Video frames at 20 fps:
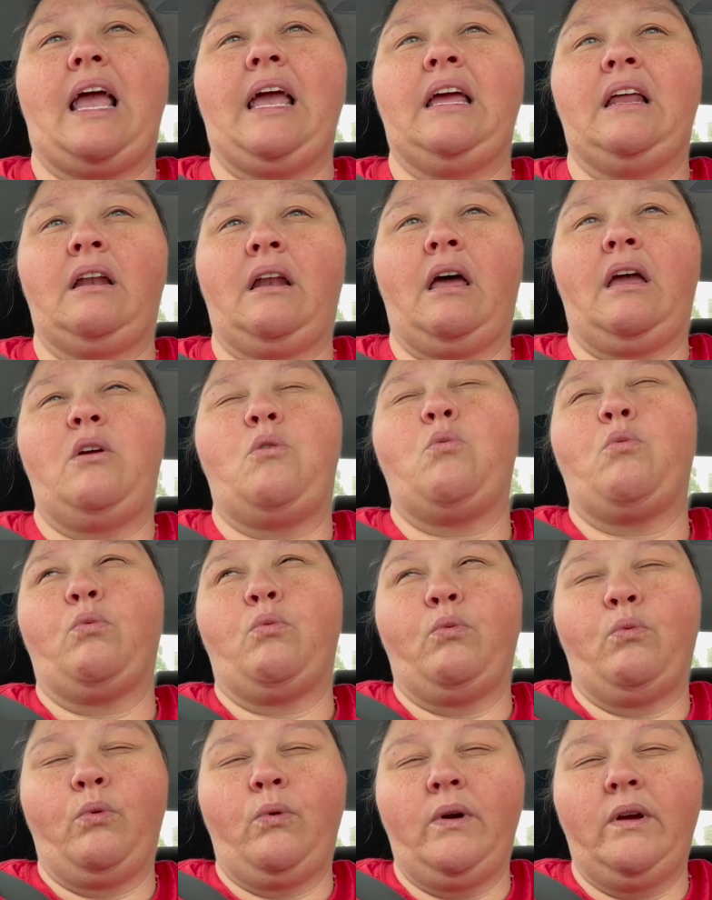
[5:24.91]
and like
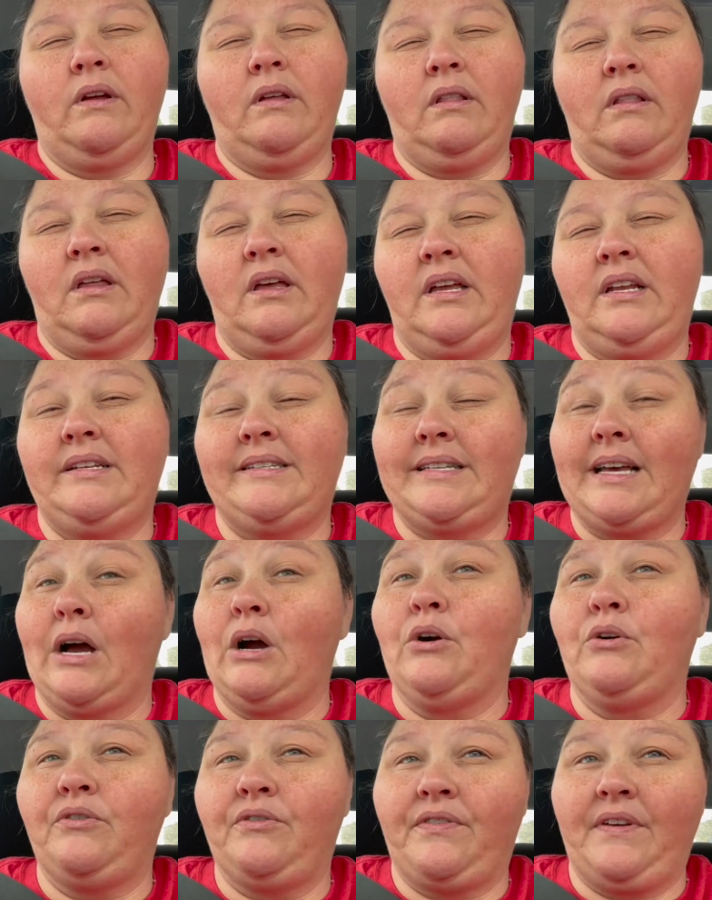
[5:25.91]
really
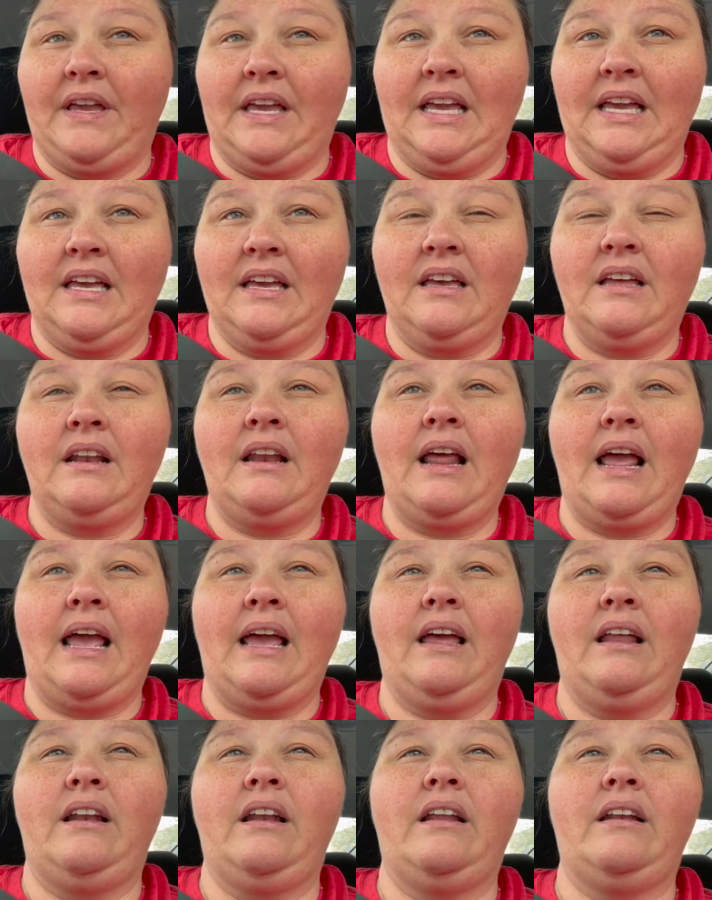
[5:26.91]
dove in
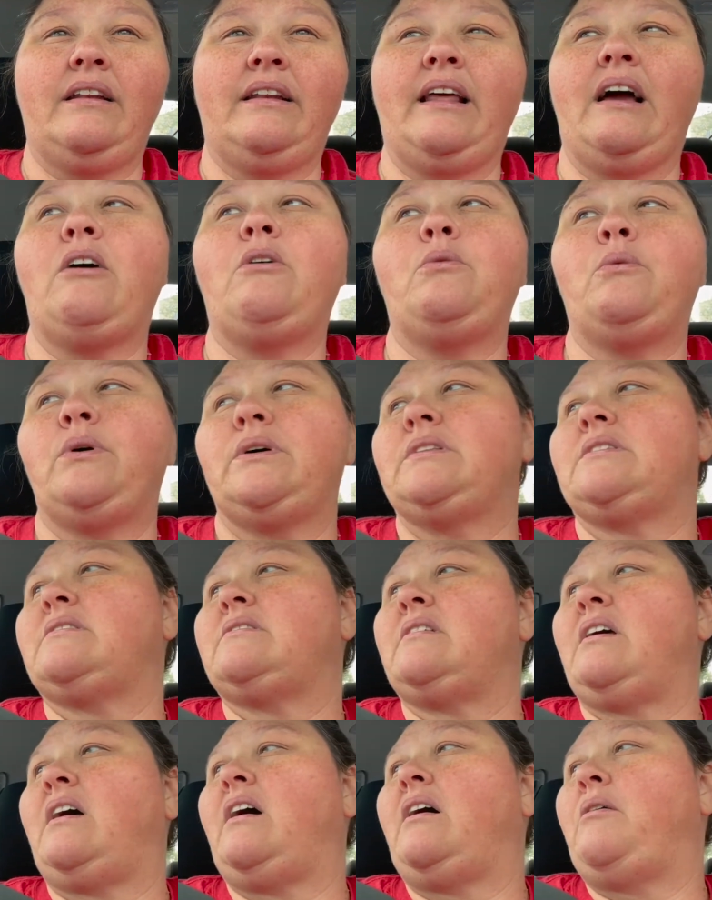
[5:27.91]
and dealt with
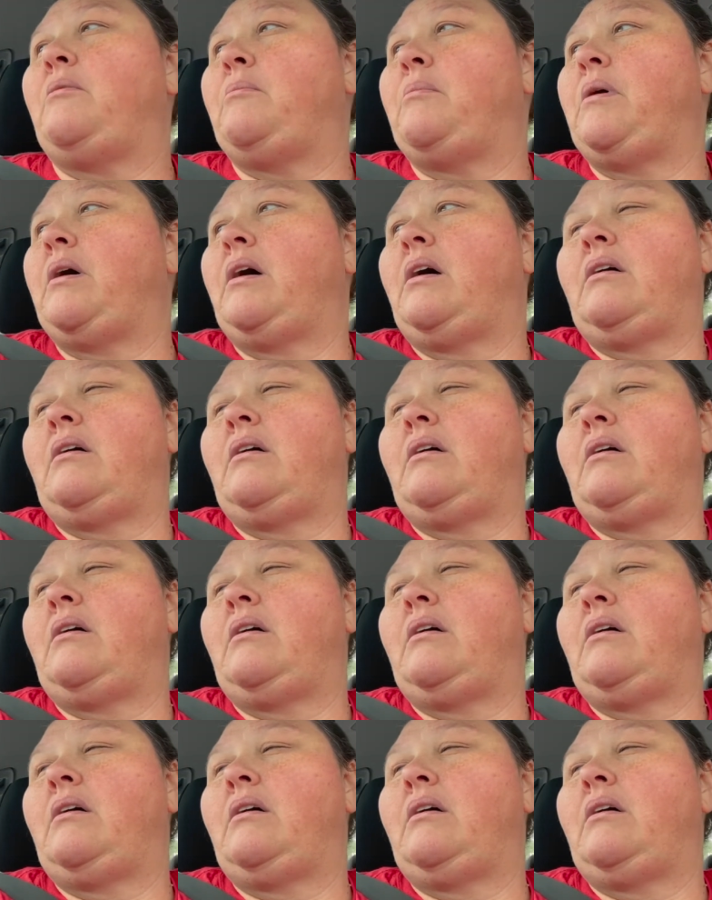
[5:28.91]
some